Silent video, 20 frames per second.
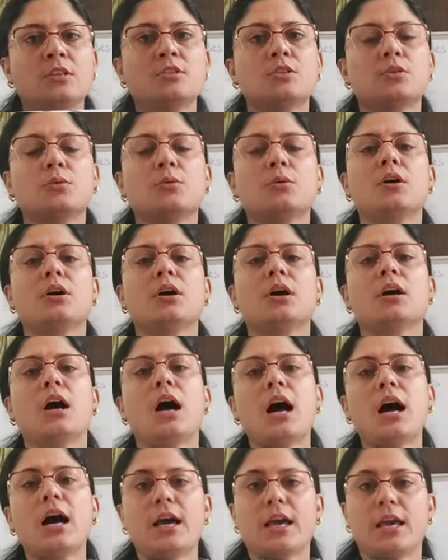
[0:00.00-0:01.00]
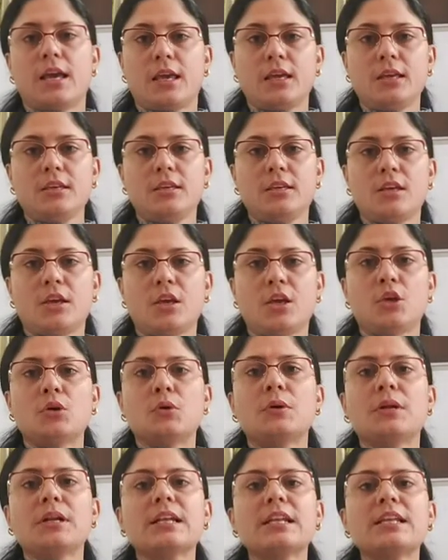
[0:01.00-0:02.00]
So, I,
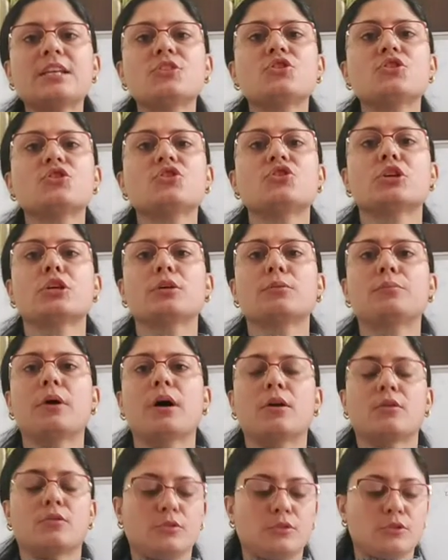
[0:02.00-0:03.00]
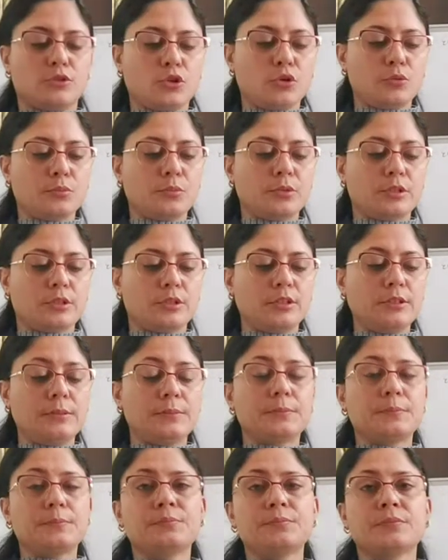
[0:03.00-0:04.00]
your English teacher Parul Tomar,
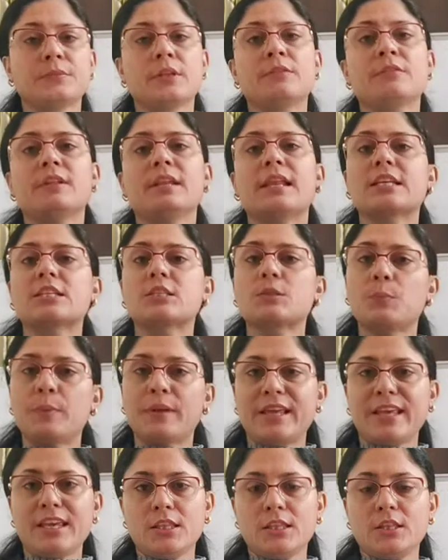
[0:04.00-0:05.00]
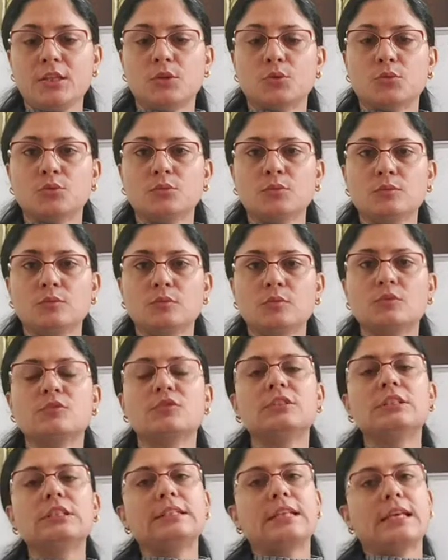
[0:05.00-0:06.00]
will explain you
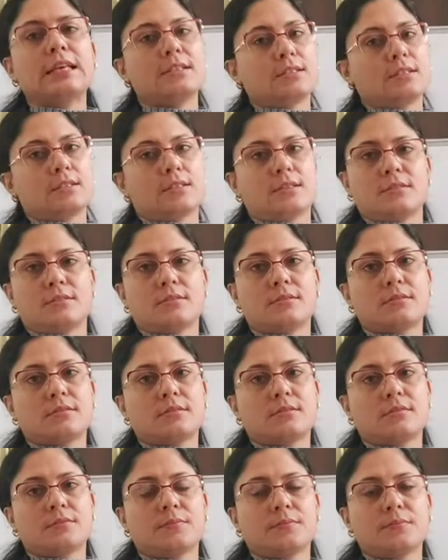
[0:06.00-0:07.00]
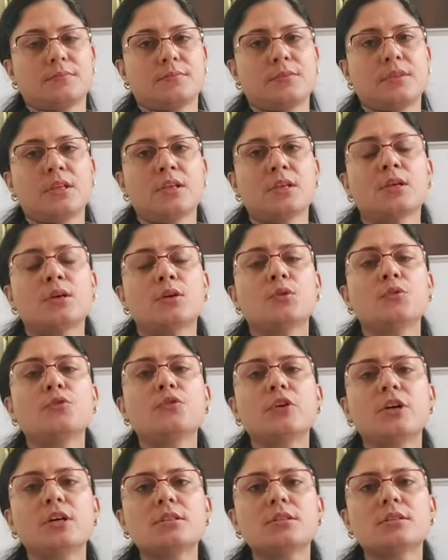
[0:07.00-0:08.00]
the tenses.
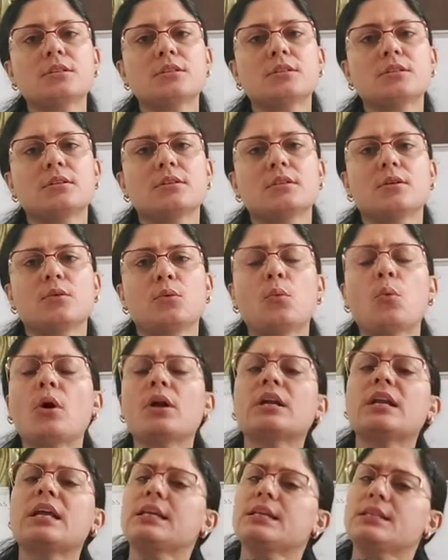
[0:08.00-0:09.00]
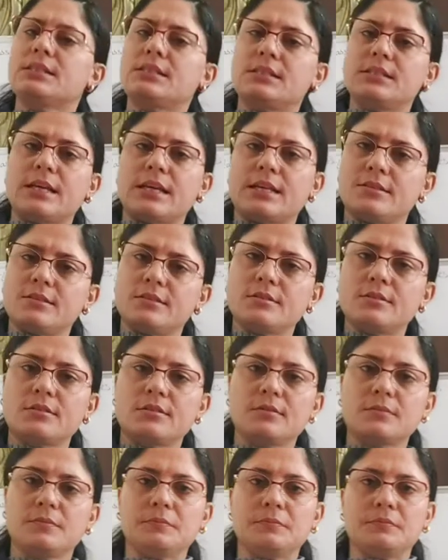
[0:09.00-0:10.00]
First, what is tense?
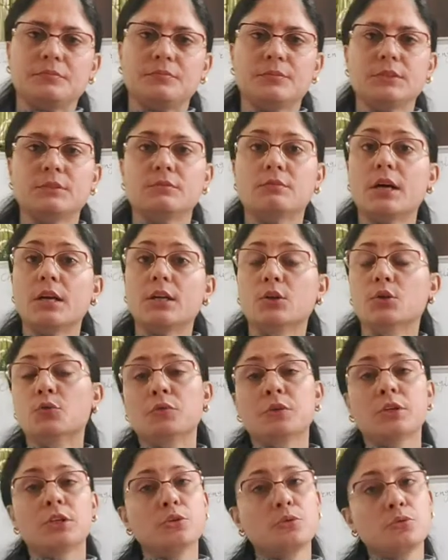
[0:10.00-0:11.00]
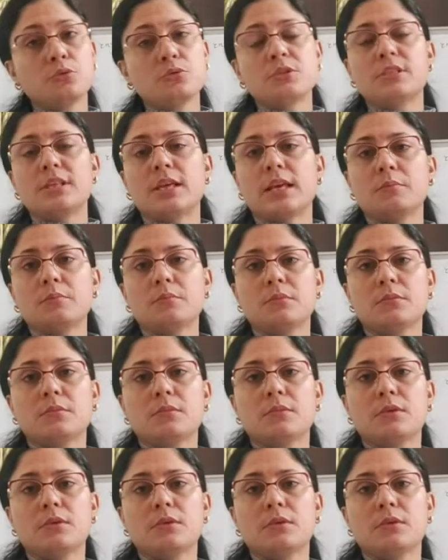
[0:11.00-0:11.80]
Why do we use them?